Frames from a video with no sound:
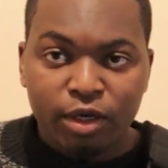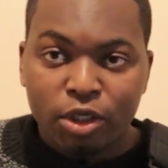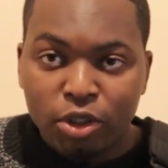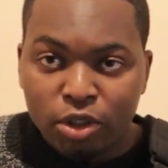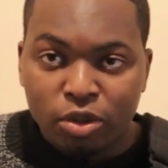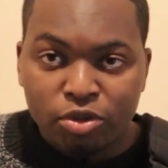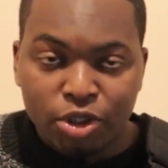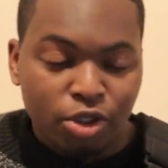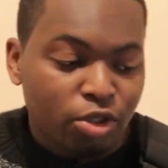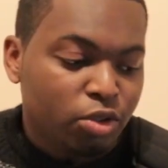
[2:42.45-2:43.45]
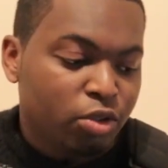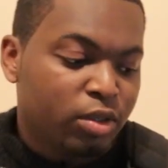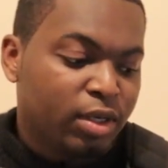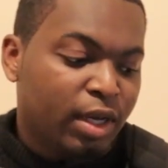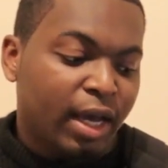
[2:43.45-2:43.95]
kudos to you,
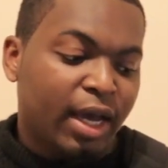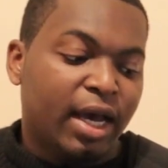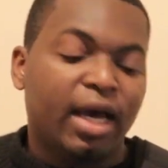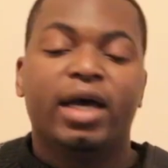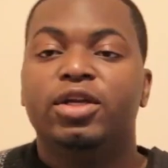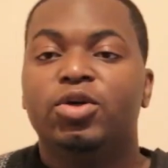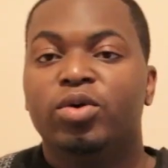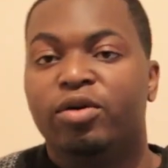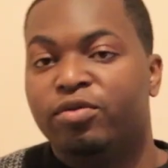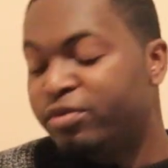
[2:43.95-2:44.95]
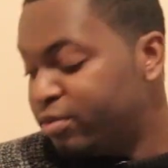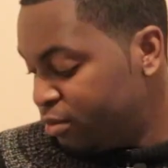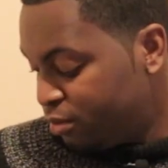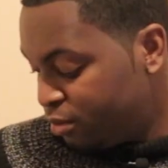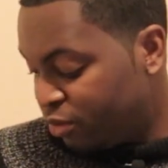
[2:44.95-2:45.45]
and you would have
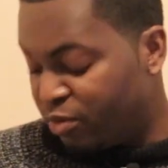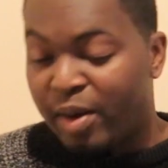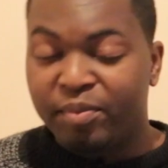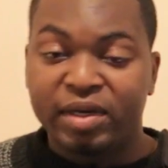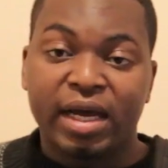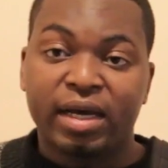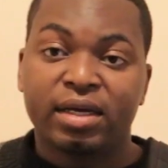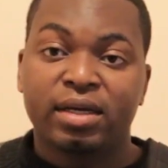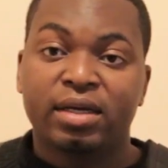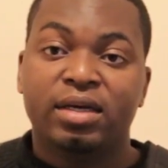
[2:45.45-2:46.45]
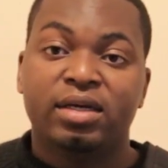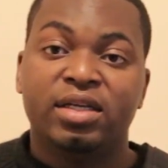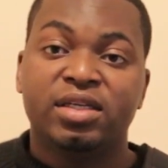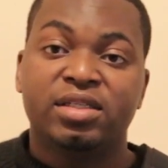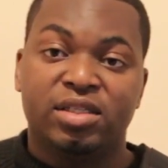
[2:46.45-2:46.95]
remembered that
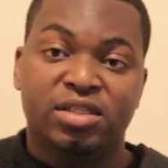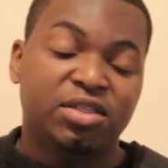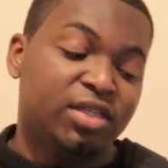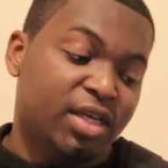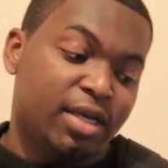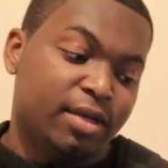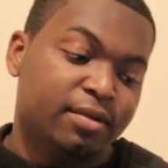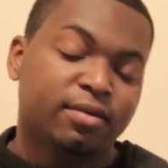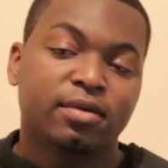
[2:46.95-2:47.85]
this is C.